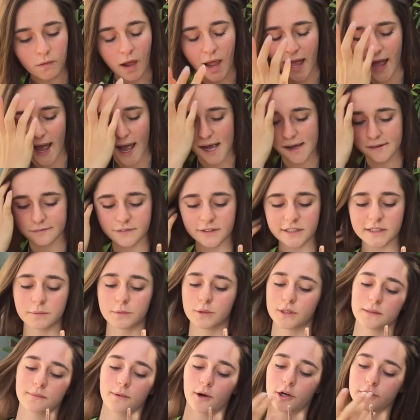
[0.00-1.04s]
I have the
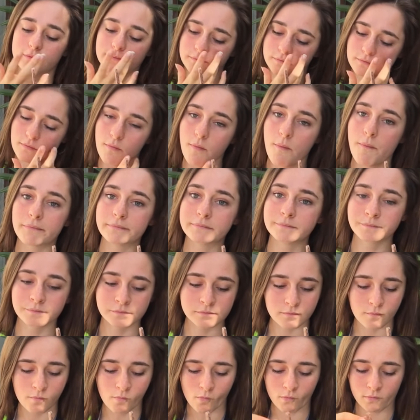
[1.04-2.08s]
smoothie bowl.
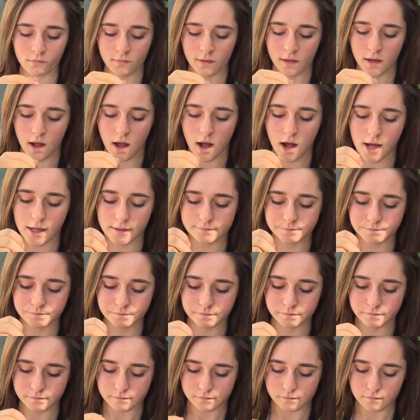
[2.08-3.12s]
Um,
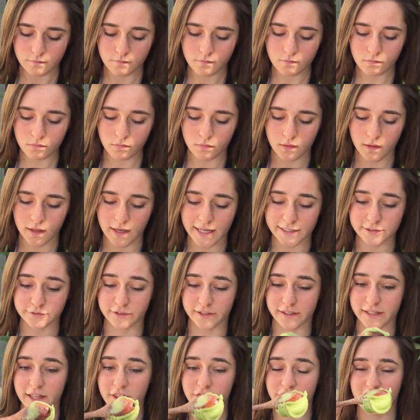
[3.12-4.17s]
it's
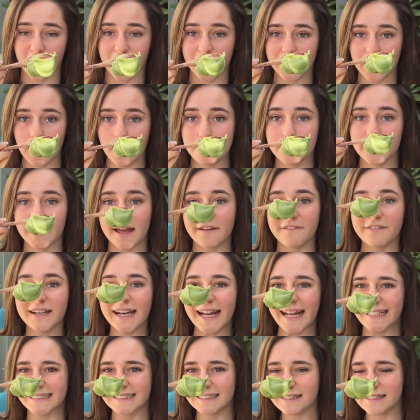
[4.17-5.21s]
really thick, but if it
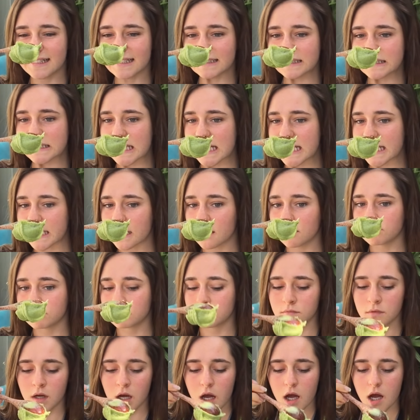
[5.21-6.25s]
isn't this thick,
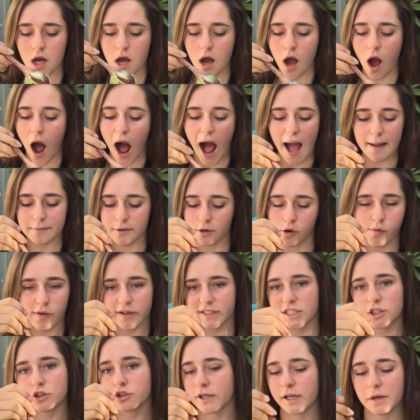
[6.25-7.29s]
I'm
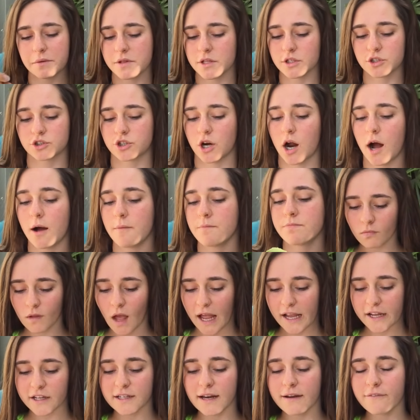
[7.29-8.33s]
going to drink it with a straw.
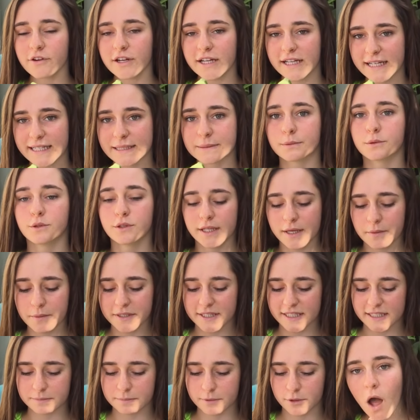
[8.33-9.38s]
I can never eat a smoothie
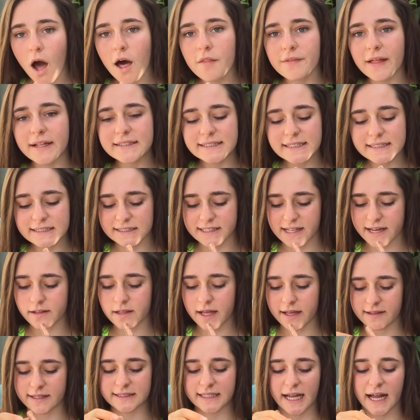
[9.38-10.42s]
with a spoon unless it's thick
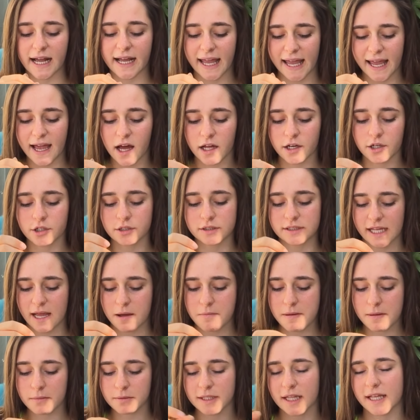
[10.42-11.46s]
like it's like I can't
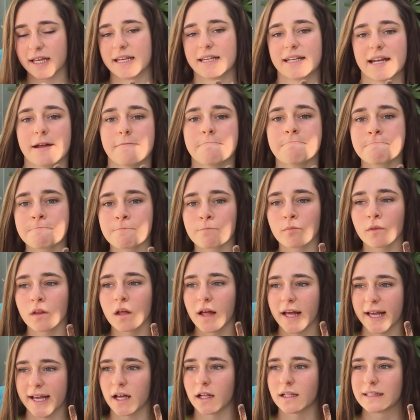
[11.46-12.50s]
understand people that eat it
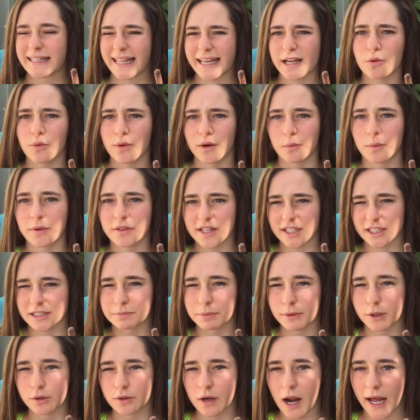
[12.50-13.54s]
like liquid with a
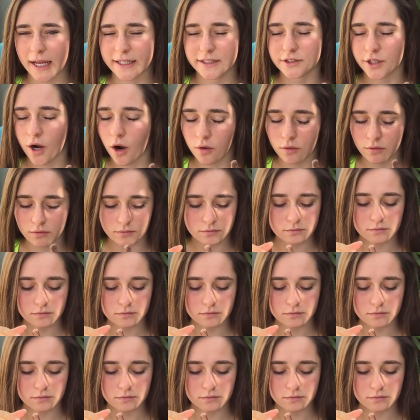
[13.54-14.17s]
spoon. I don't.